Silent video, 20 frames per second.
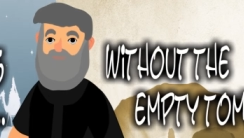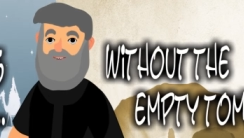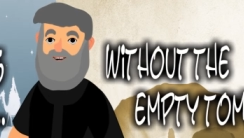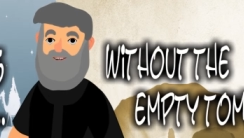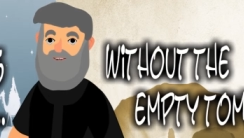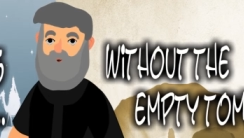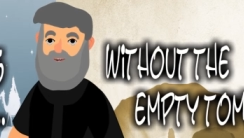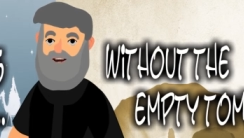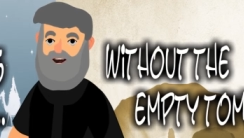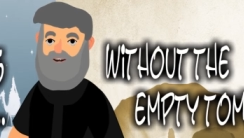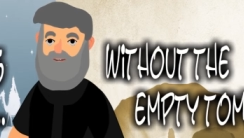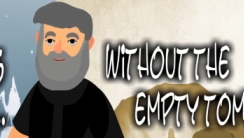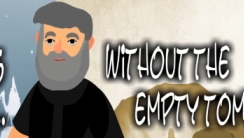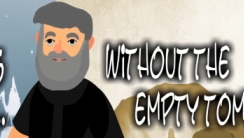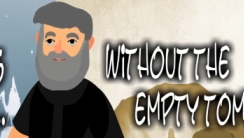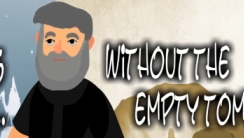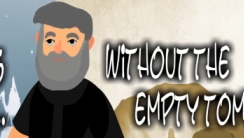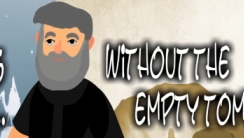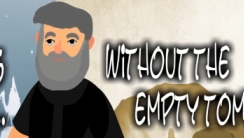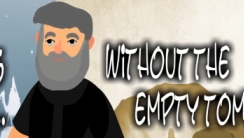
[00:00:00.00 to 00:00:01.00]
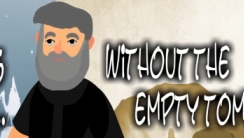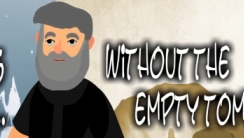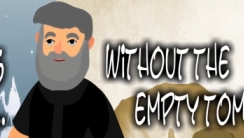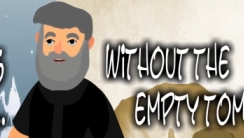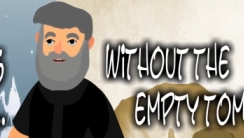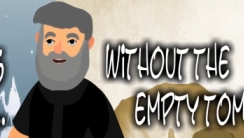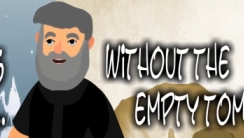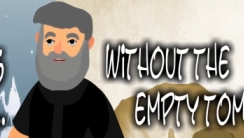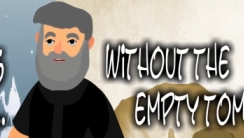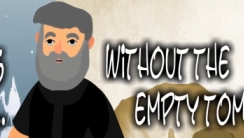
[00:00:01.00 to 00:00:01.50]
In reality,
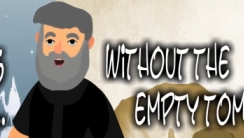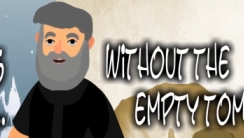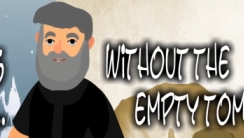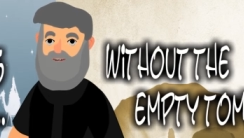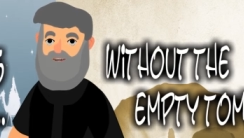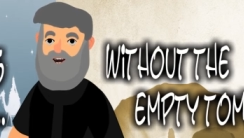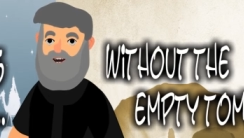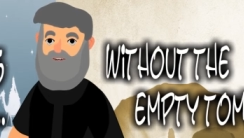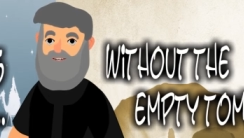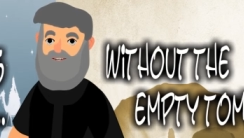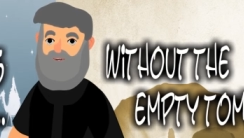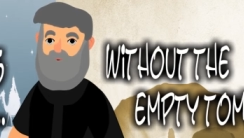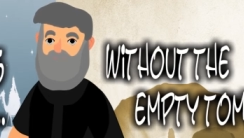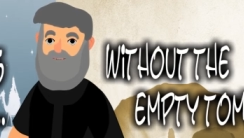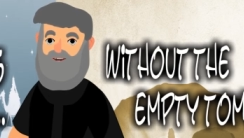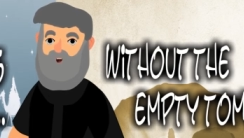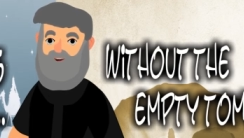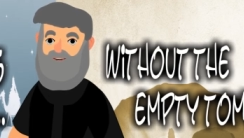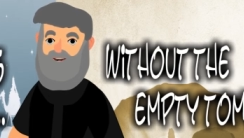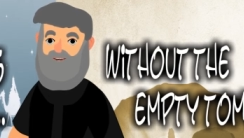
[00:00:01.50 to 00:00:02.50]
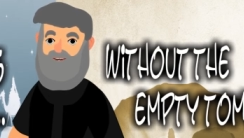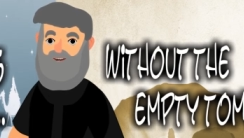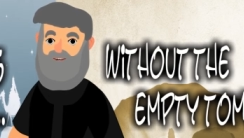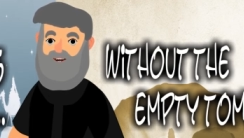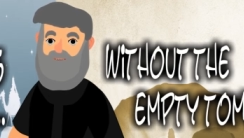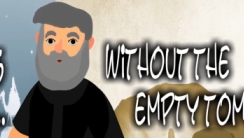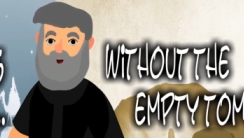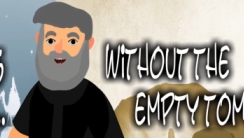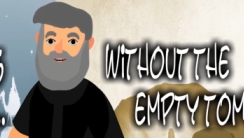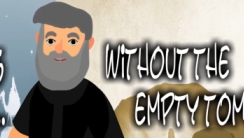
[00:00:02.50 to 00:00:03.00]
that just gets you pointed in
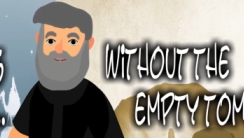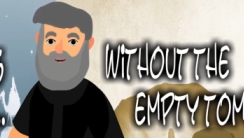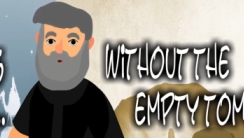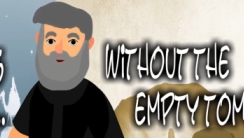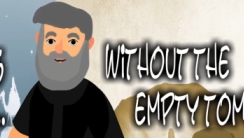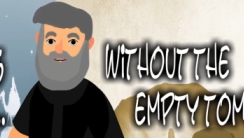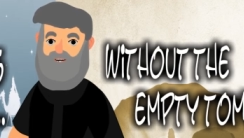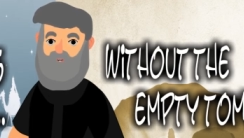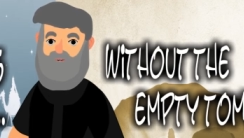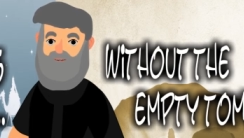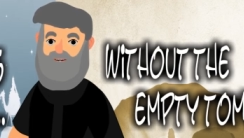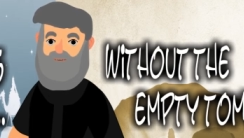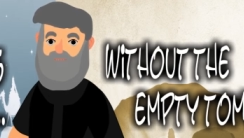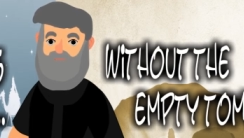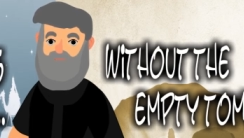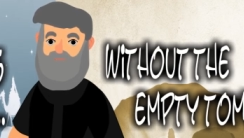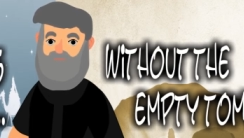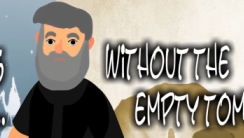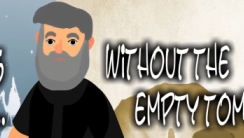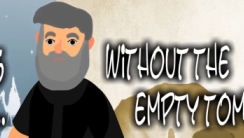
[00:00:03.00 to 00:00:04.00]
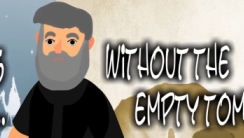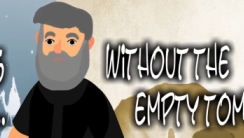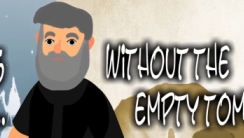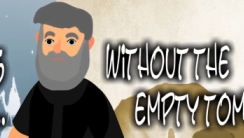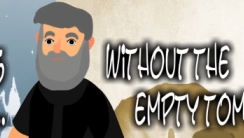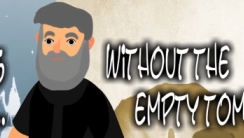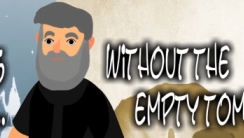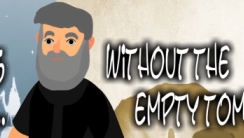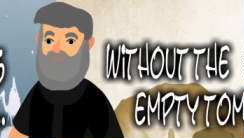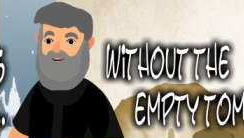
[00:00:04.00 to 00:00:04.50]
the right direction.
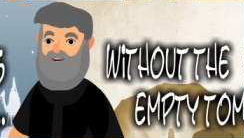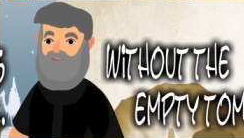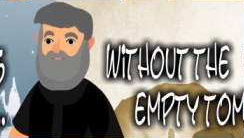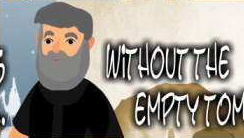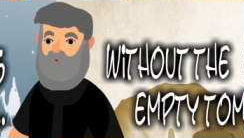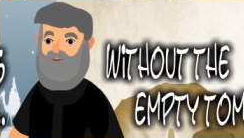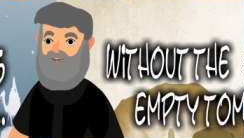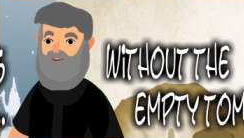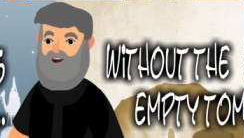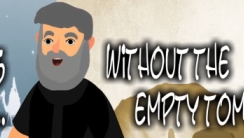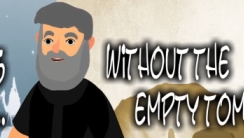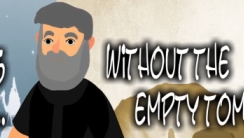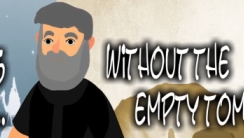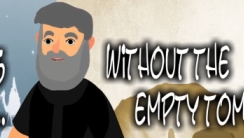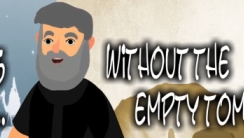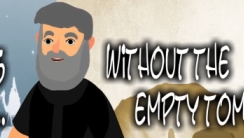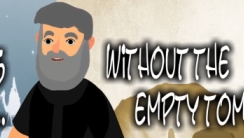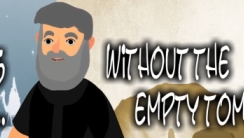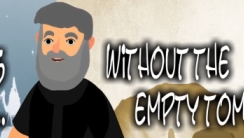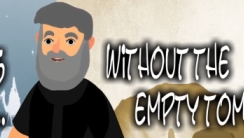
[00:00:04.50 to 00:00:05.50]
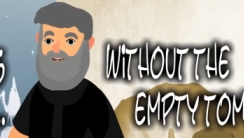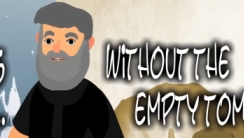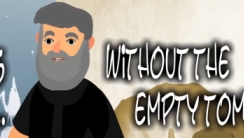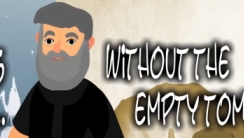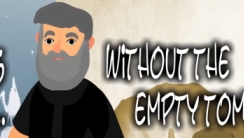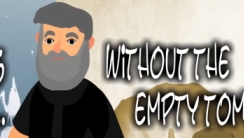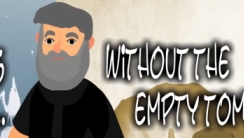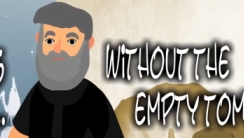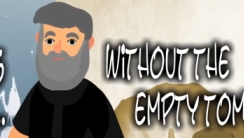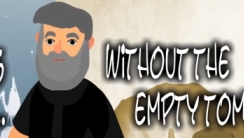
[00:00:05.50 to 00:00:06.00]
The full timeline
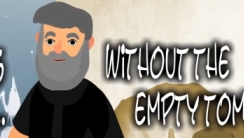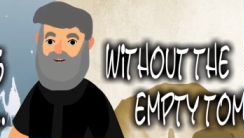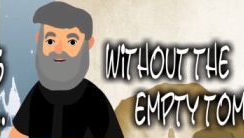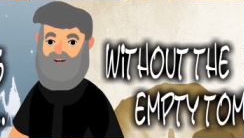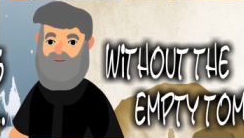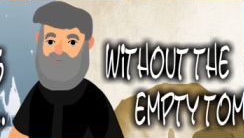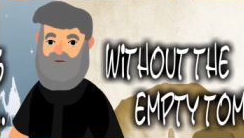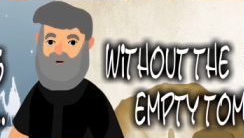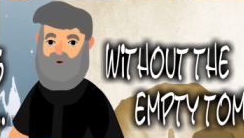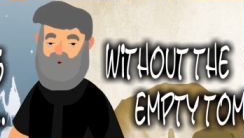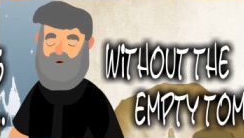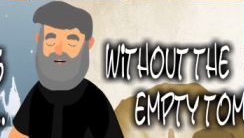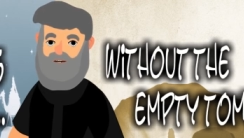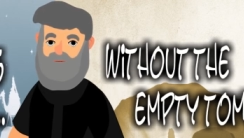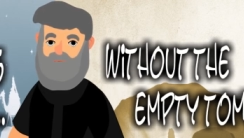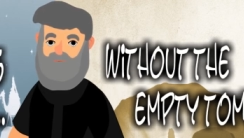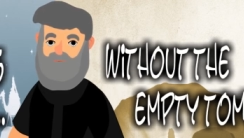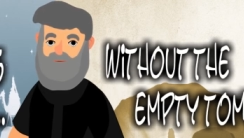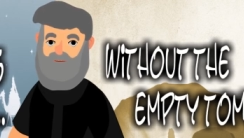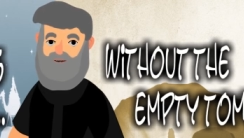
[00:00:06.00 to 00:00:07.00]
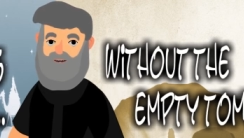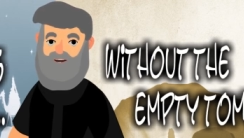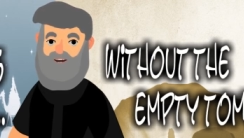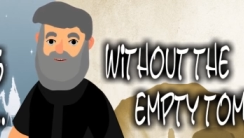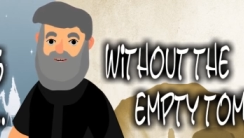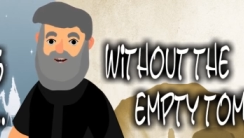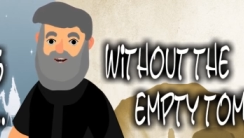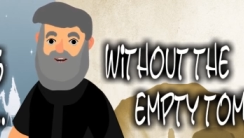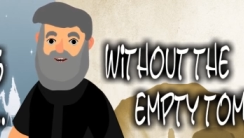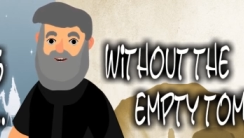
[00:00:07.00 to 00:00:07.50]
is, the birth, the
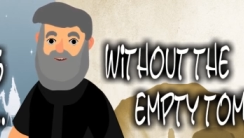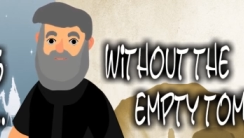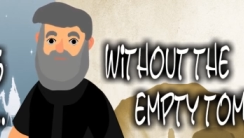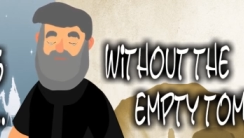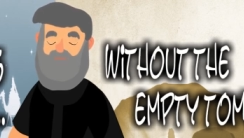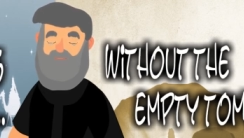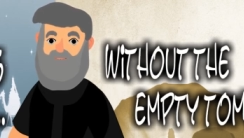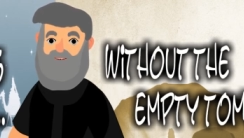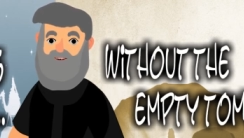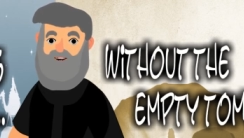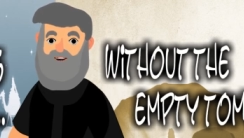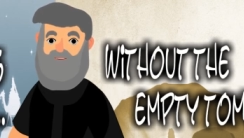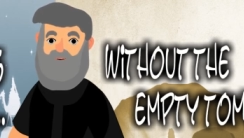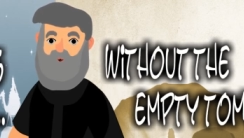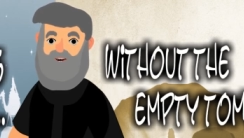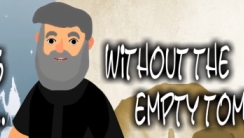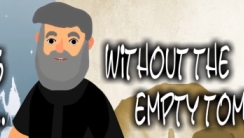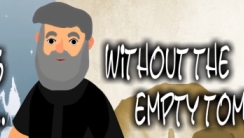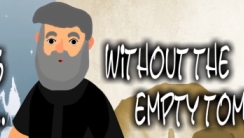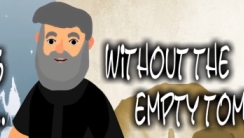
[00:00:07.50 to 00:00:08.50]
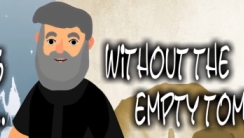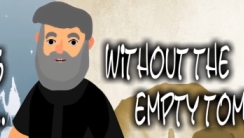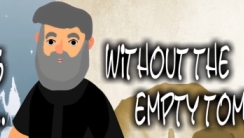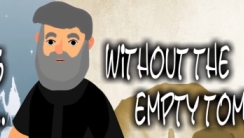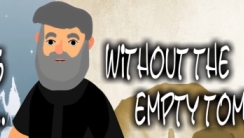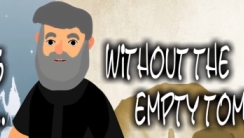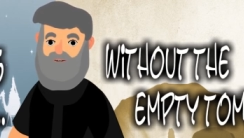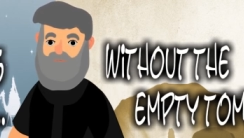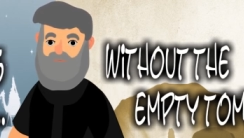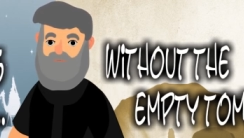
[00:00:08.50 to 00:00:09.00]
death, the
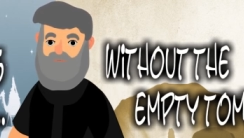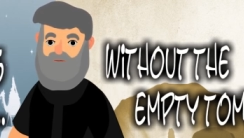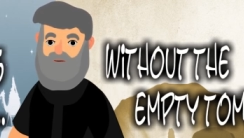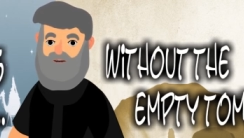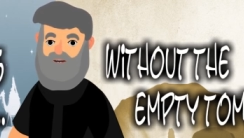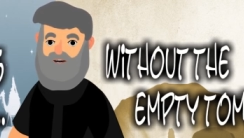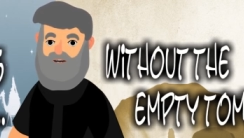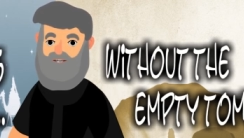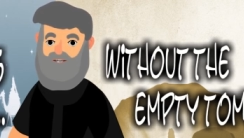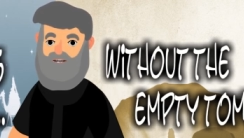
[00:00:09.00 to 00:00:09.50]
resurrection, the